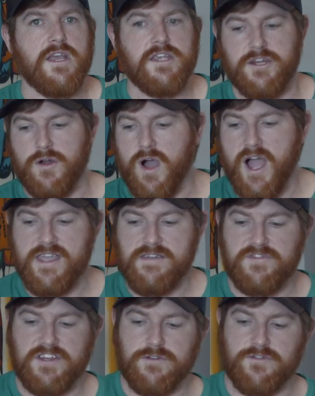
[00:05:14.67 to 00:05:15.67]
you know, I
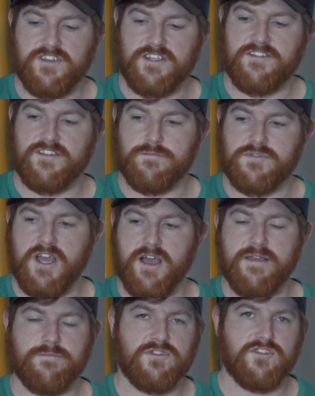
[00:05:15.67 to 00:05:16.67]
even use this
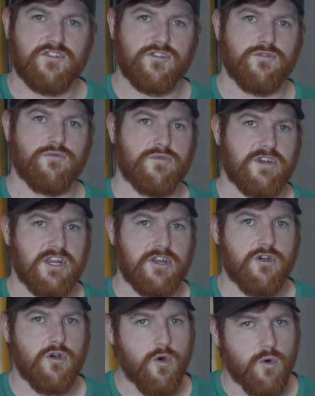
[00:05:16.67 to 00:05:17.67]
sometimes to
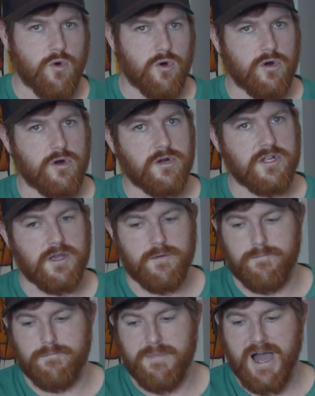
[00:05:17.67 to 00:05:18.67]
record
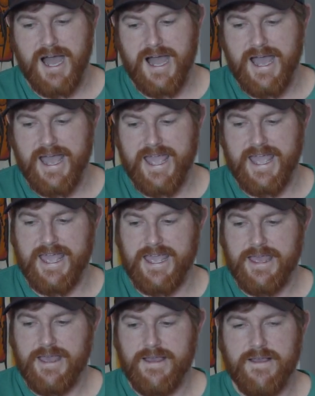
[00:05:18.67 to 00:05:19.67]
my
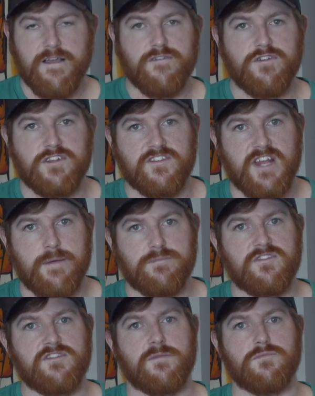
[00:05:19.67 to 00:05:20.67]
footsteps.
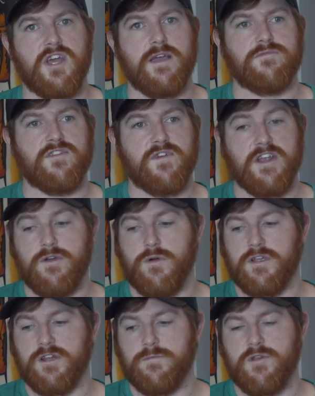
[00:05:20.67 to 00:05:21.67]
Sometimes if I know
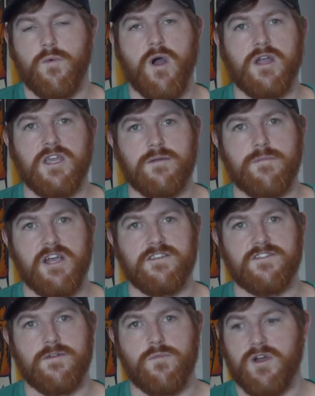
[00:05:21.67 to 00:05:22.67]
I'm going to be walking by
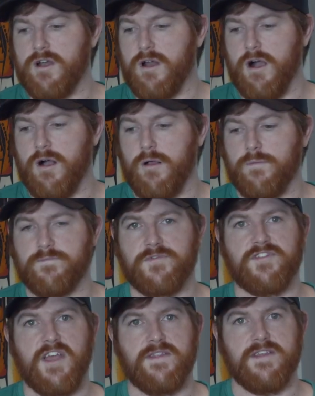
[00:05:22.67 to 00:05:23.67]
somewhere, I'll
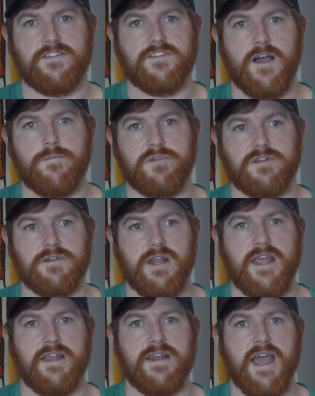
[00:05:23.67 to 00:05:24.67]
set this up and,
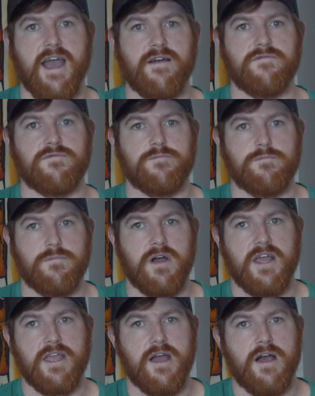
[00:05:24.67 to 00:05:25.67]
and have
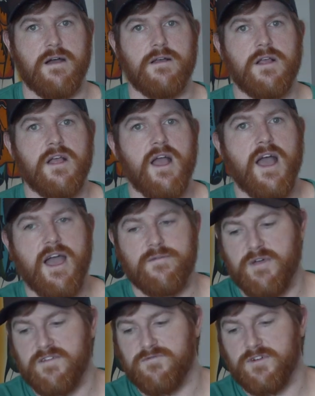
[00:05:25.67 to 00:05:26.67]
my, uh, have
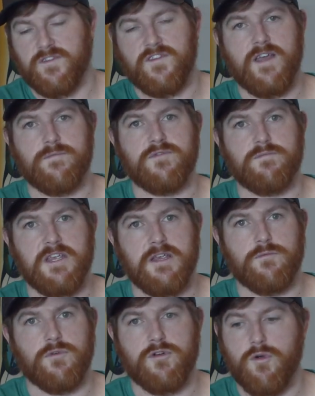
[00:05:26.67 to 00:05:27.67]
my footsteps
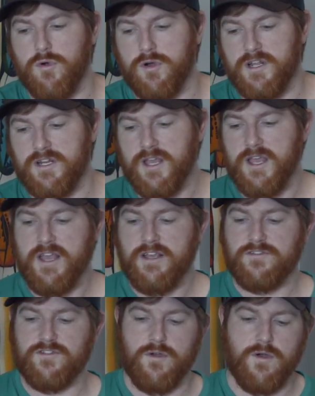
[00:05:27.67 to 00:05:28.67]
being recorded.
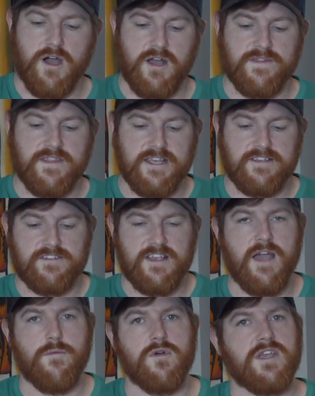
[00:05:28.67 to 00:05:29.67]
So on this,
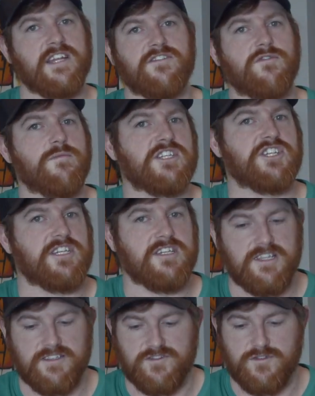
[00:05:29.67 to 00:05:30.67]
I won't get too much into
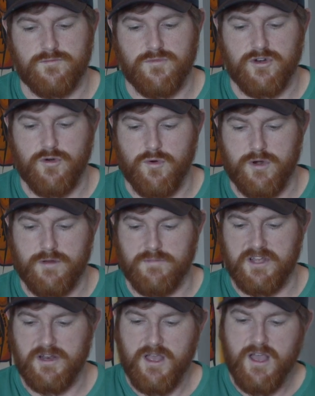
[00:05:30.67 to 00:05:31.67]
the Zoom recorder,
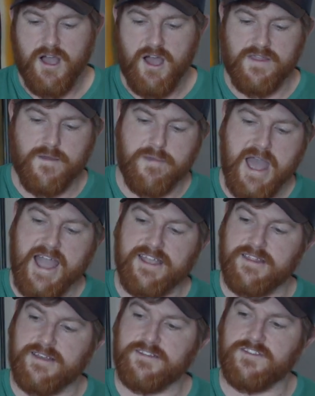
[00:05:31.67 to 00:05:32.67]
but on the back
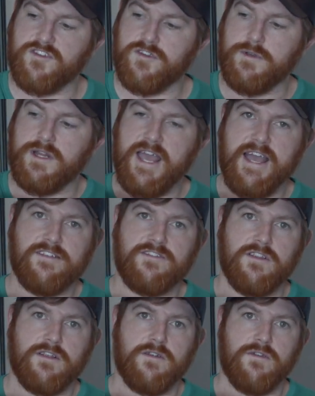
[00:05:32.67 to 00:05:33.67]
of this too, it has a
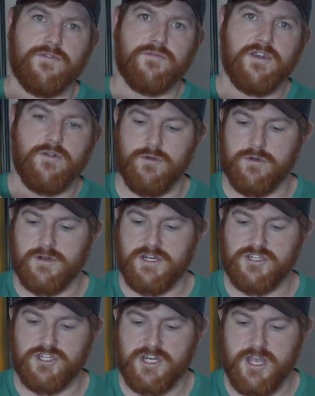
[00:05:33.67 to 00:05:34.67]
little three quarter
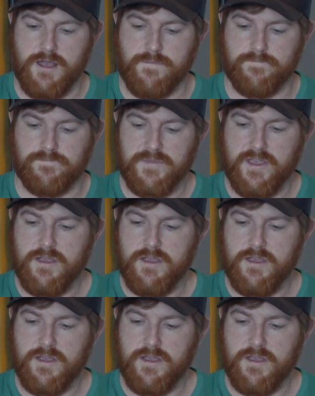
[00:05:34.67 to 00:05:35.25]
inch um,